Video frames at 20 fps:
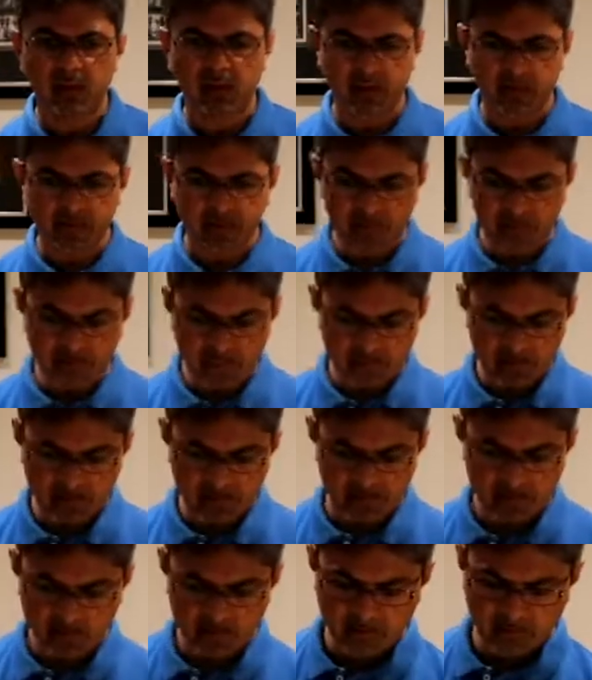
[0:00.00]
and then
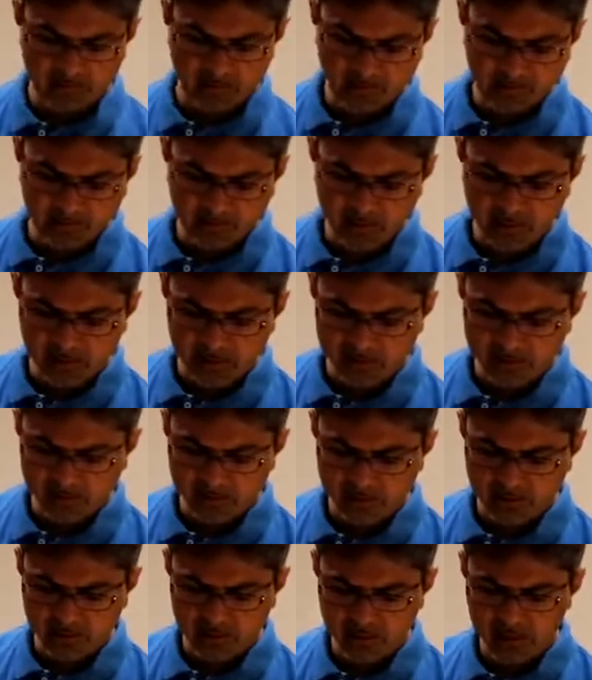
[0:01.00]

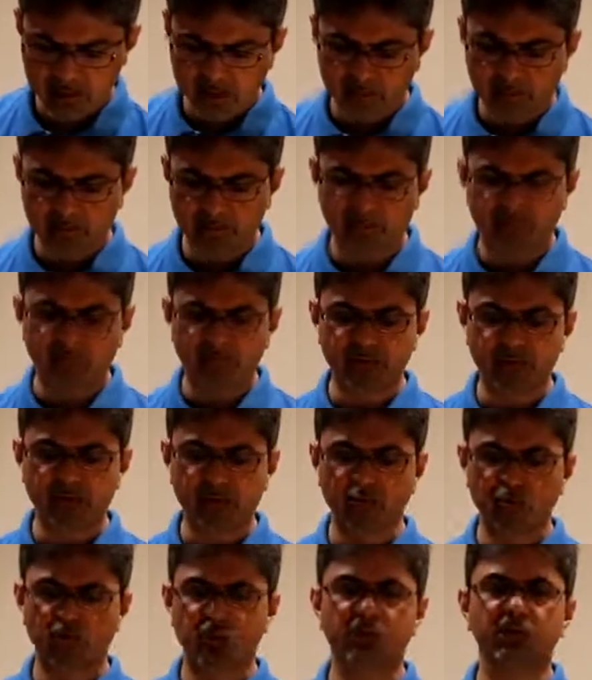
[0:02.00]
place the buffer
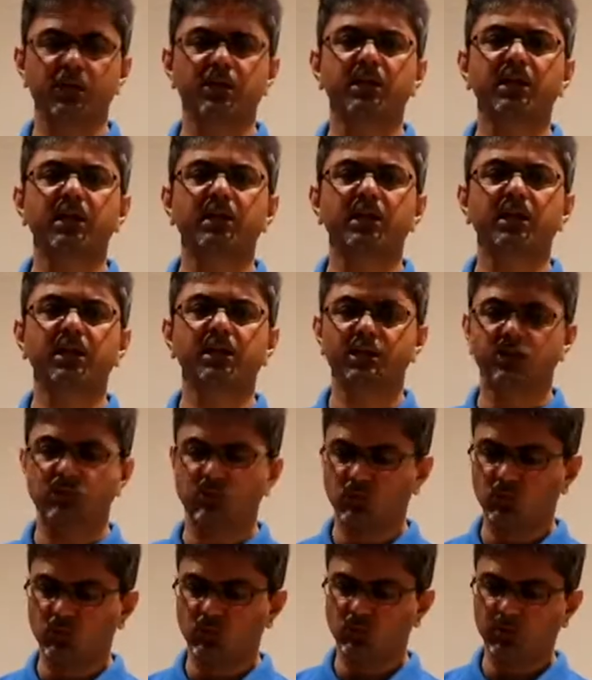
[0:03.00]
solution
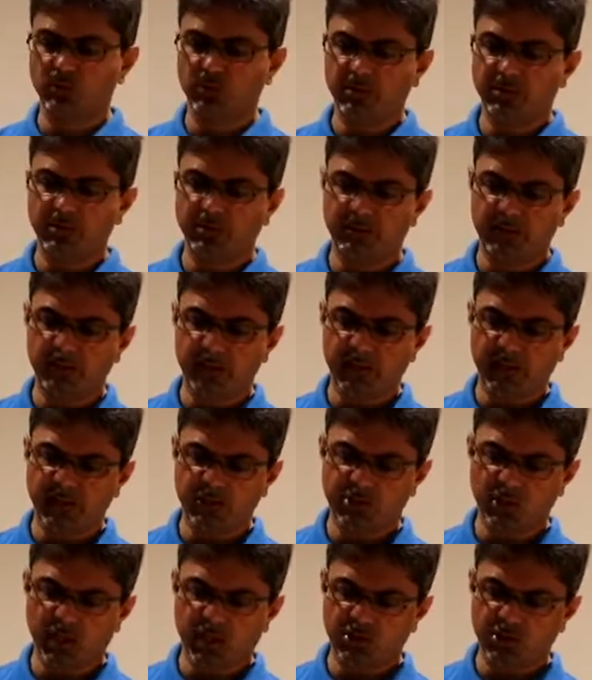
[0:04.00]
into the
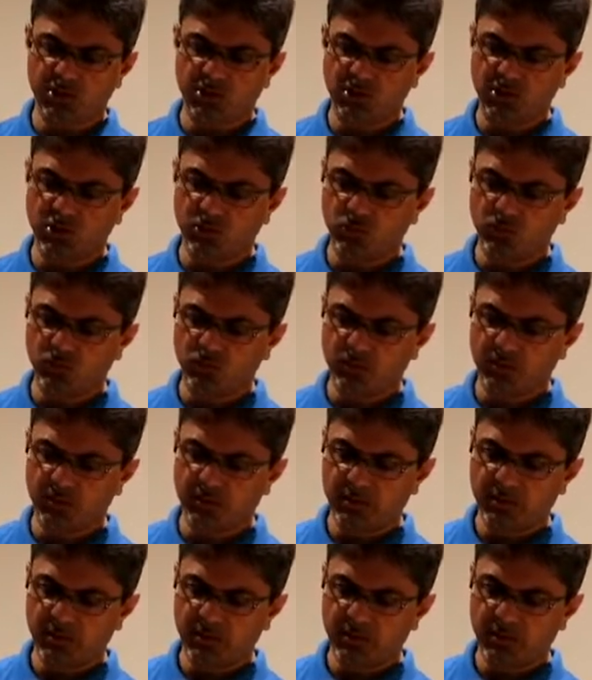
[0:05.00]
extraction tube.